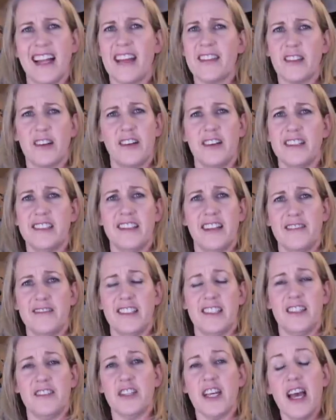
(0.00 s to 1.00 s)
not the good stuff
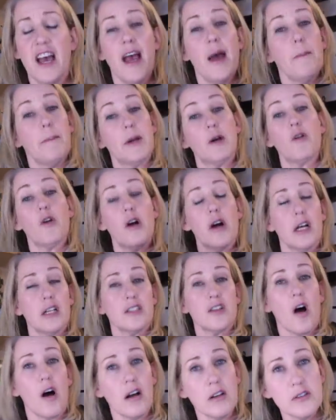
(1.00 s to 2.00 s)
to use. Mineral
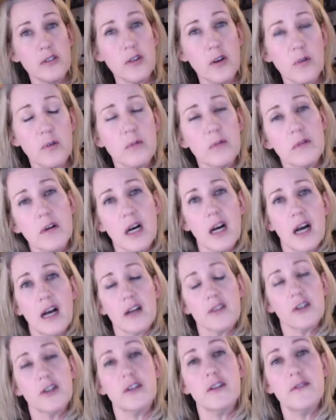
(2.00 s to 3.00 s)
oil is
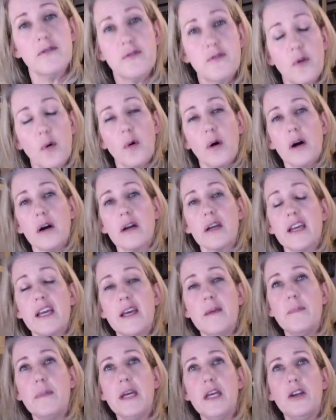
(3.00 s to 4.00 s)
also good for
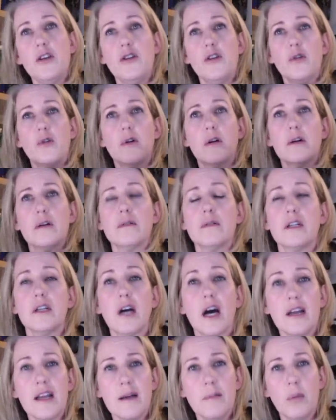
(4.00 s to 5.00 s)
keeping your
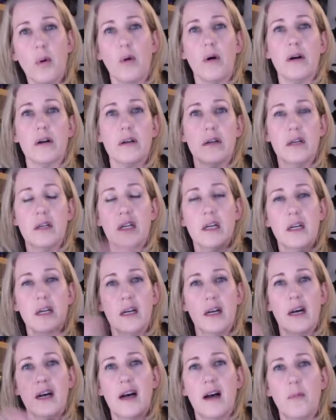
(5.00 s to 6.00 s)
cutting board,
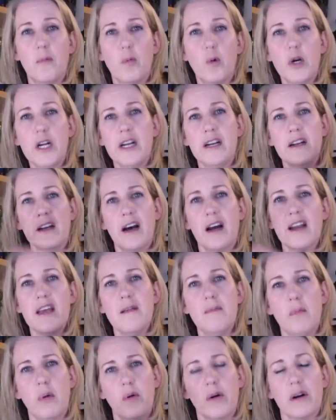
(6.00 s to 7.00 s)
wooden
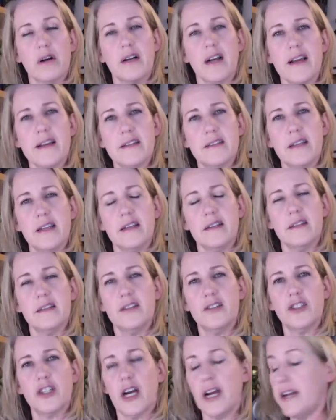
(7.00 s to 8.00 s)
cutting board, nice and
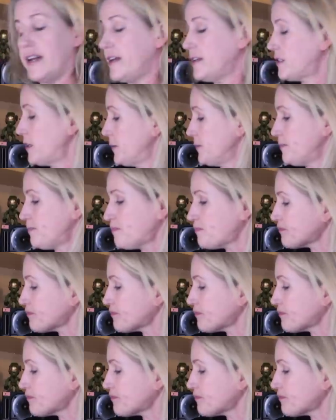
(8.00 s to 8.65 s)
shiny. So